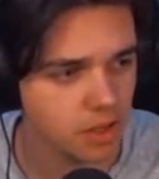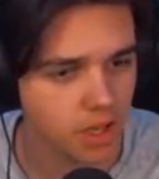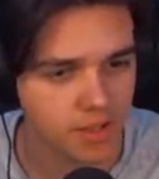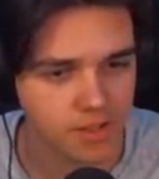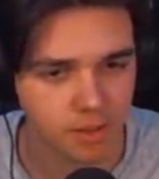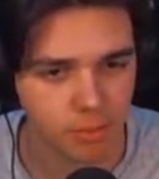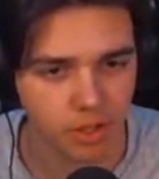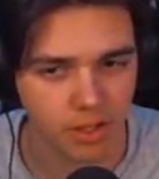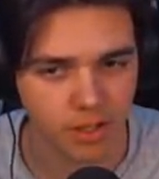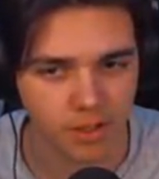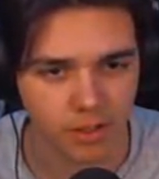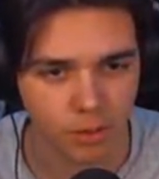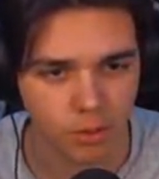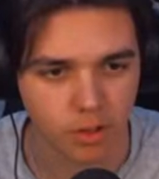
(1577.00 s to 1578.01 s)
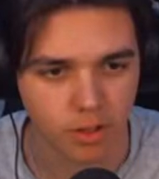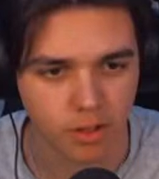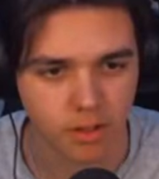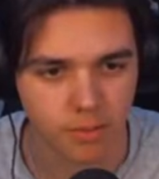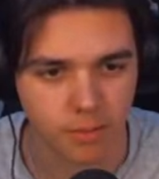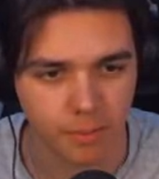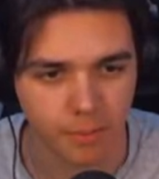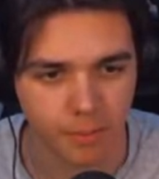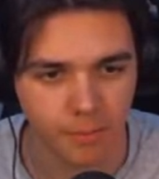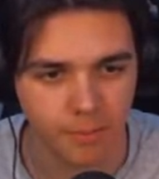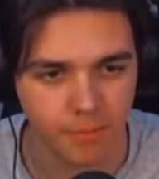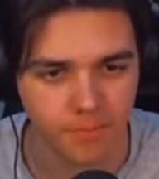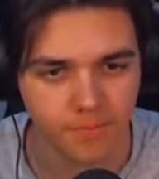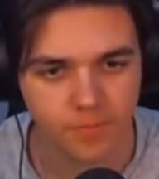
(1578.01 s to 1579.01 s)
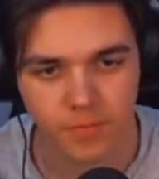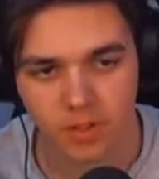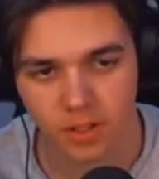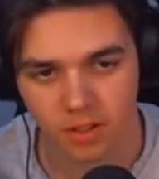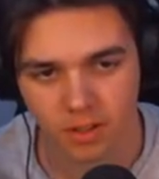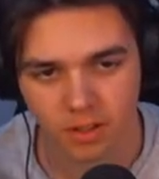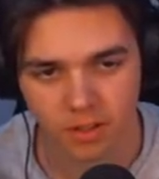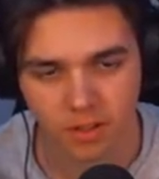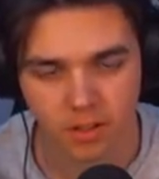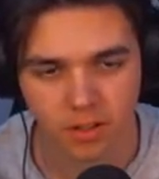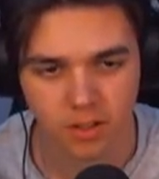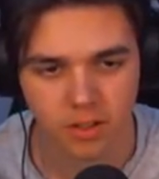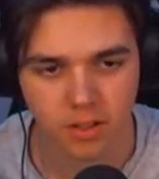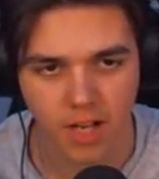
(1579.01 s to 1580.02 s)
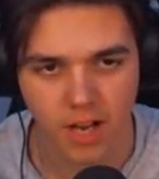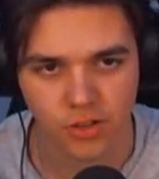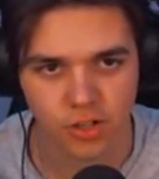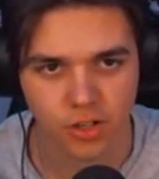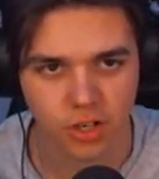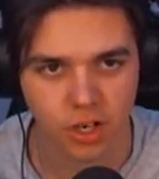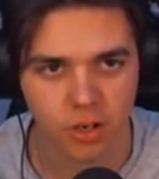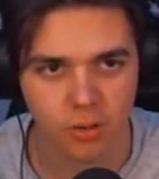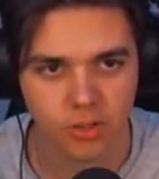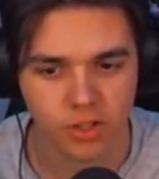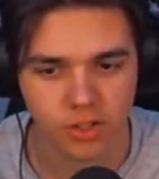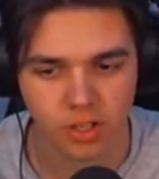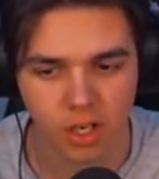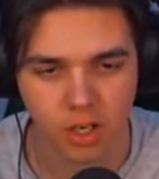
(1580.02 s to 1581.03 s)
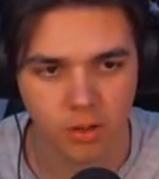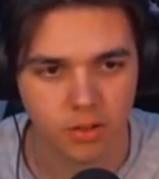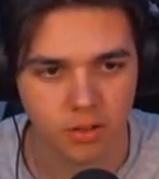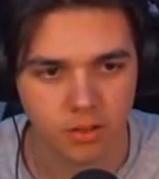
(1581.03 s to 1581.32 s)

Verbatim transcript: Lots of blood and gore. Hmm. Guys, just go. Just go.